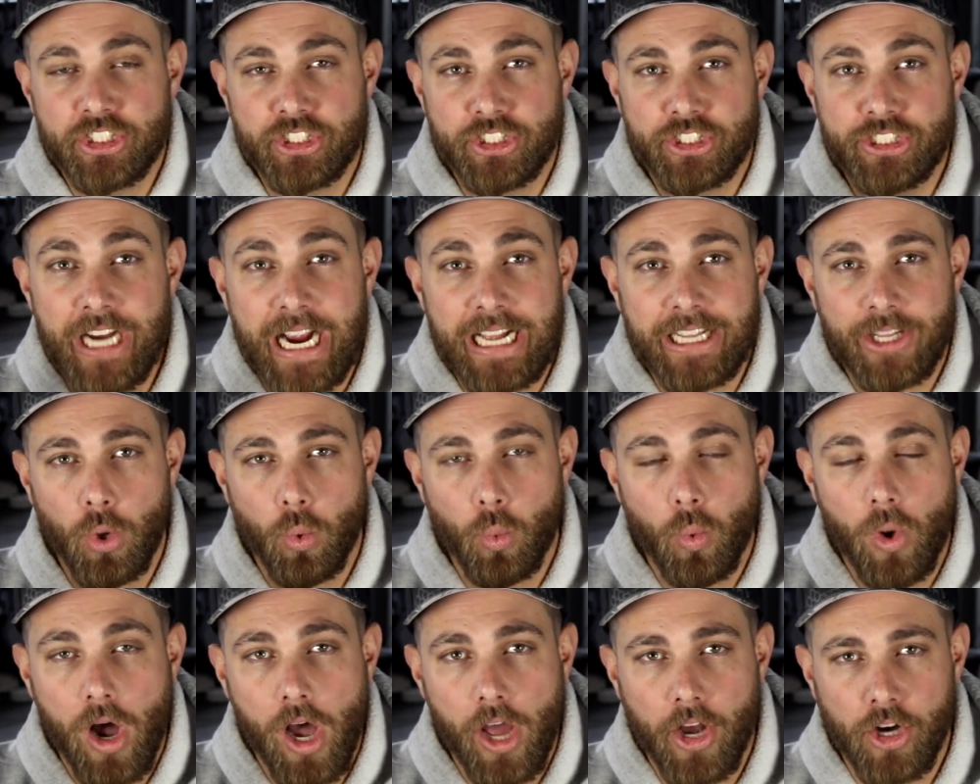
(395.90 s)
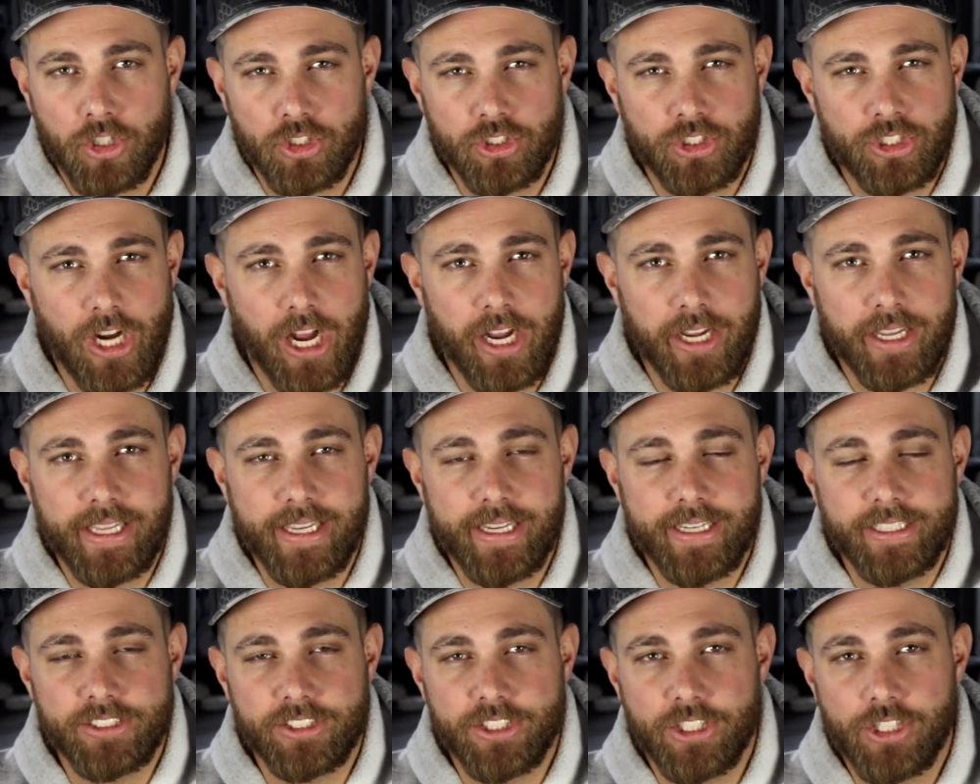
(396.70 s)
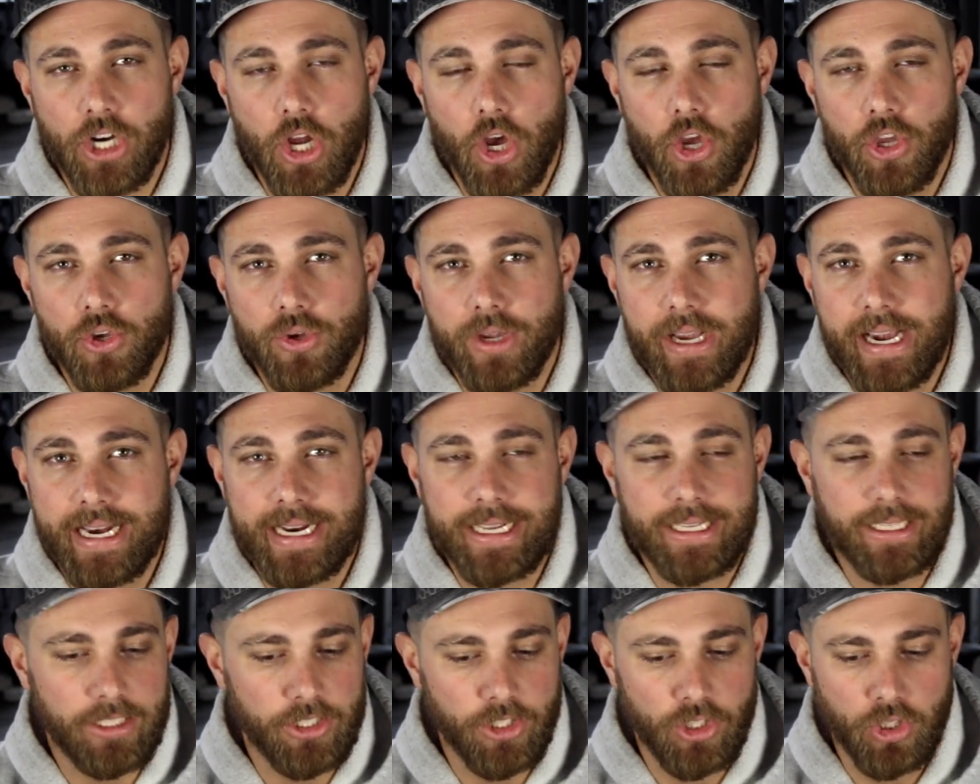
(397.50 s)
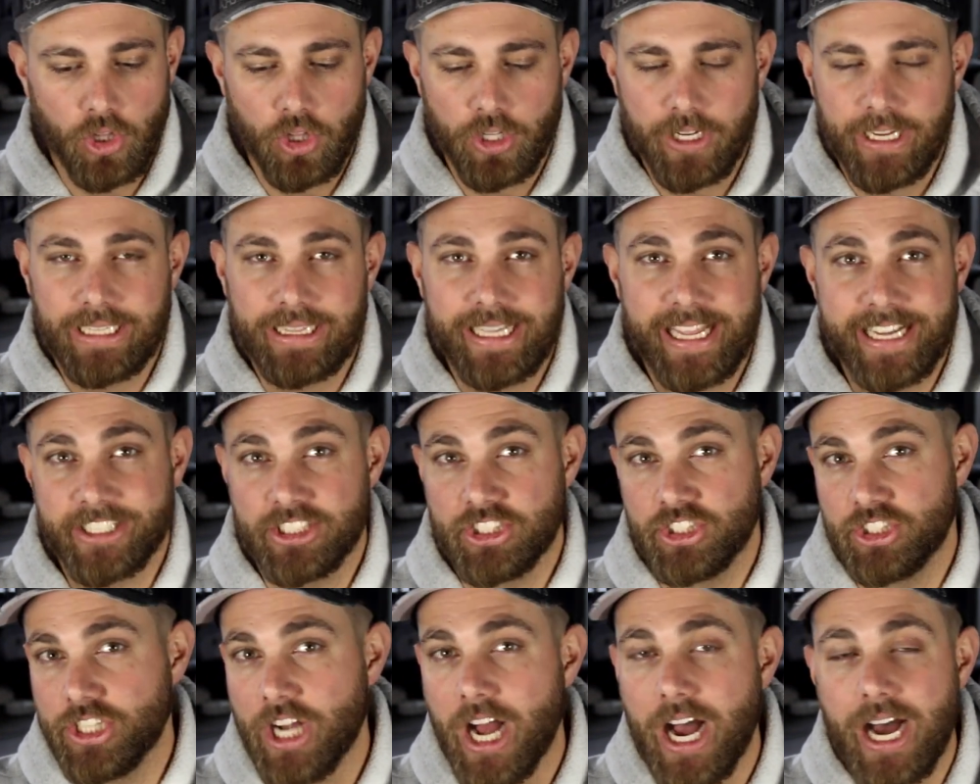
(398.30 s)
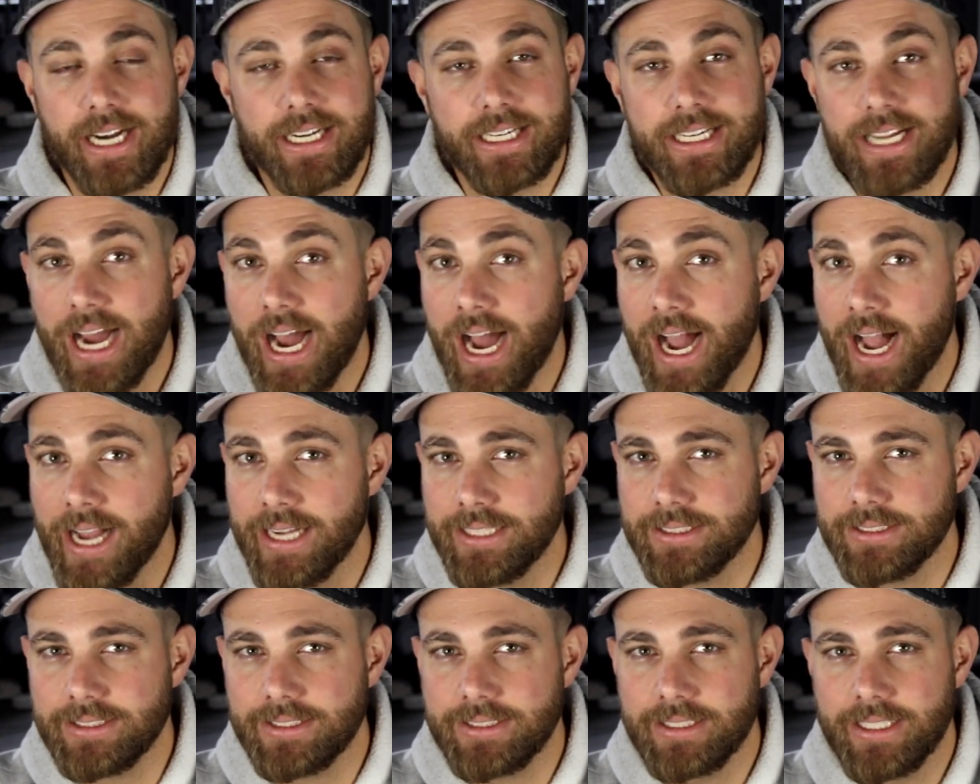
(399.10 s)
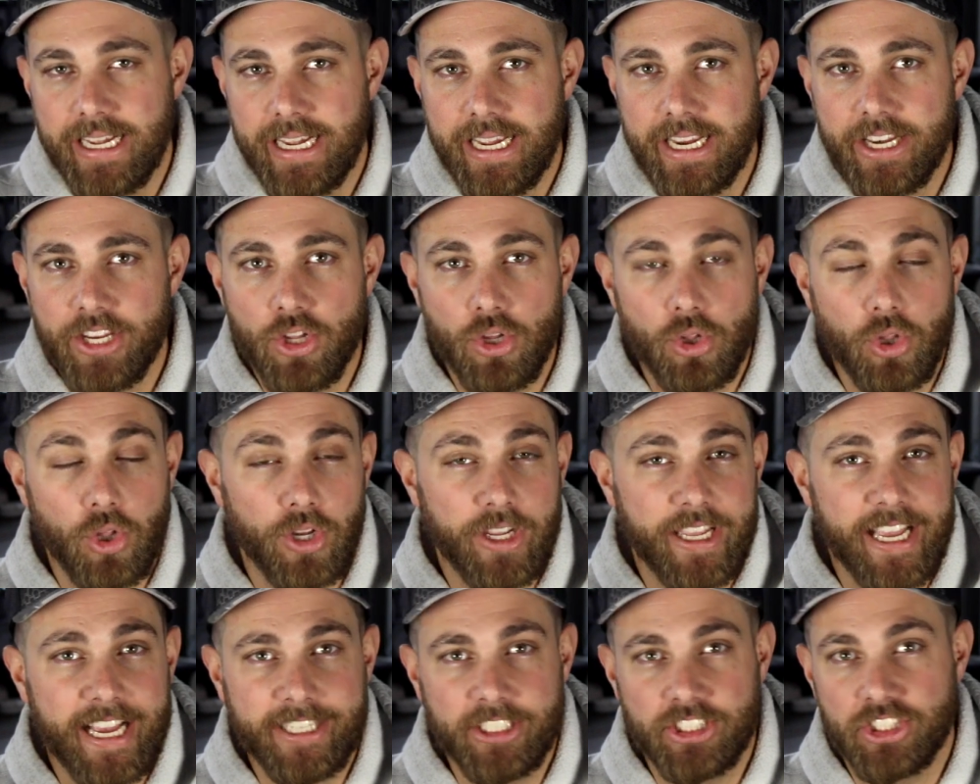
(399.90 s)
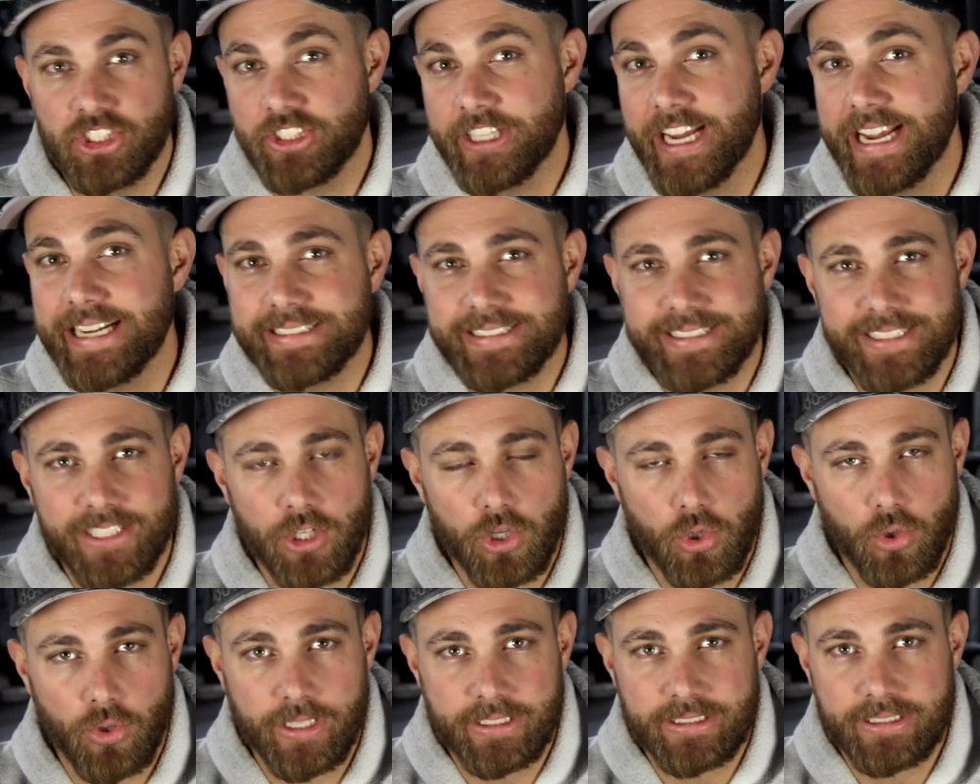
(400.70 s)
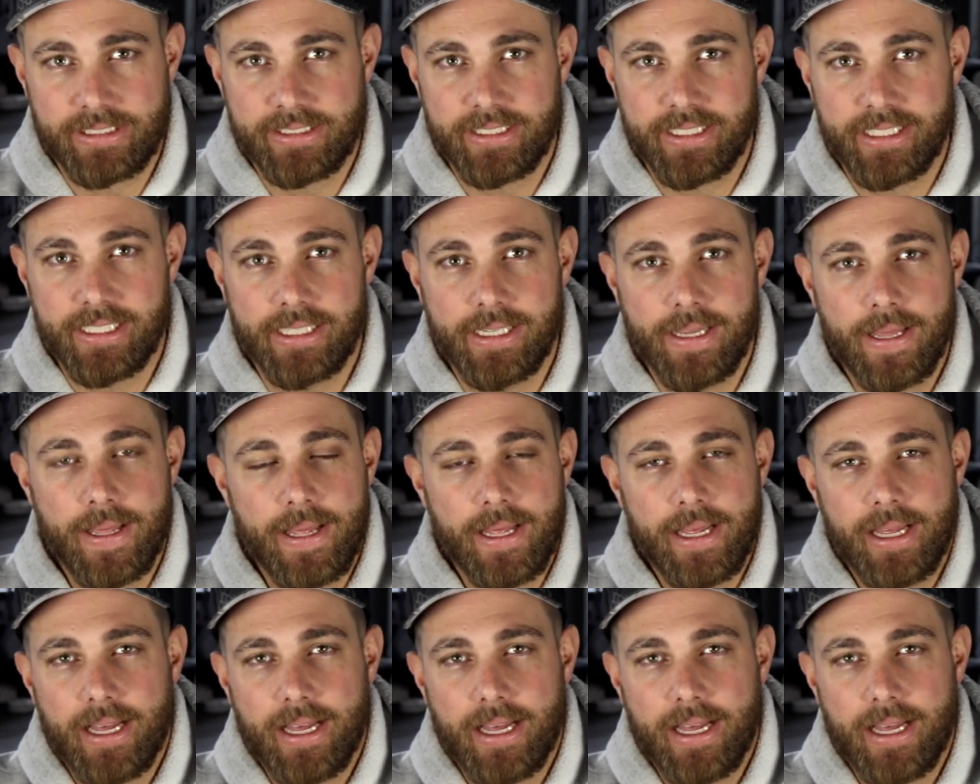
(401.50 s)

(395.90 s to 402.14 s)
shallow water junkies. You know, you look at like John Cox and you look at Jason Christie.